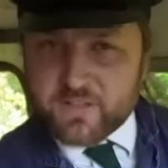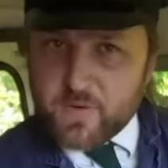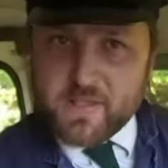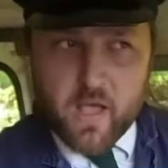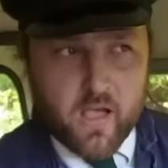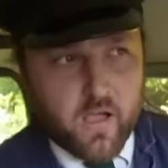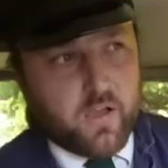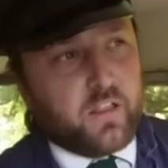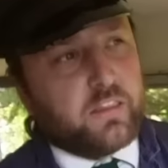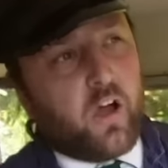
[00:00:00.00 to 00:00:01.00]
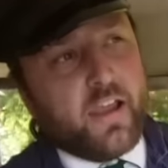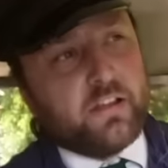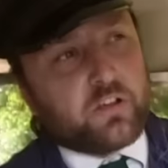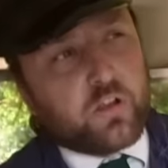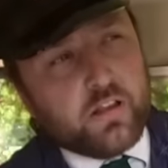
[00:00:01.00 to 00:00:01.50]
Sweet
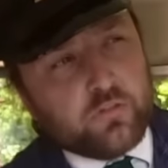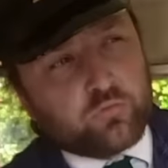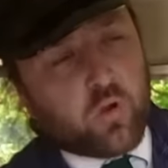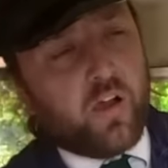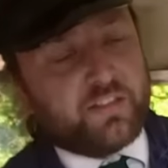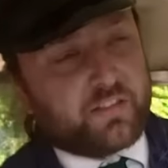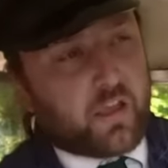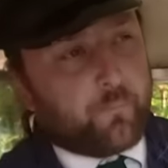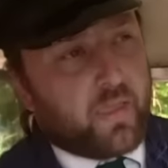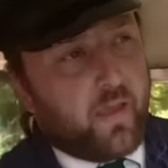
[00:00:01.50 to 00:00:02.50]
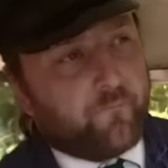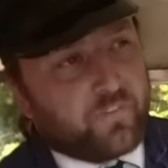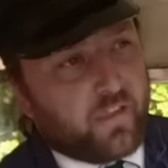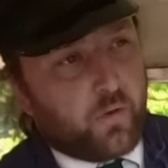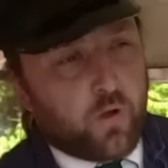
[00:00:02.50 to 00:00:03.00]
line rises up here
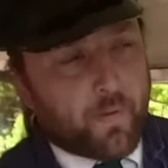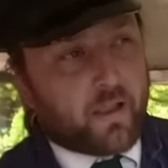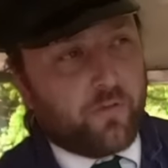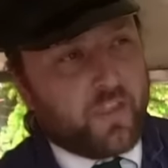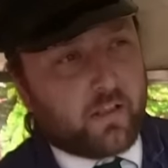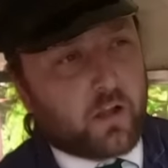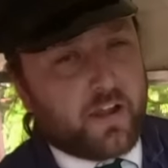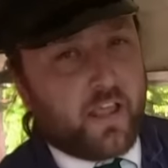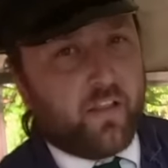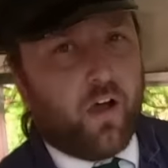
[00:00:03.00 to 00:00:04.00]
and we're back on the incline here.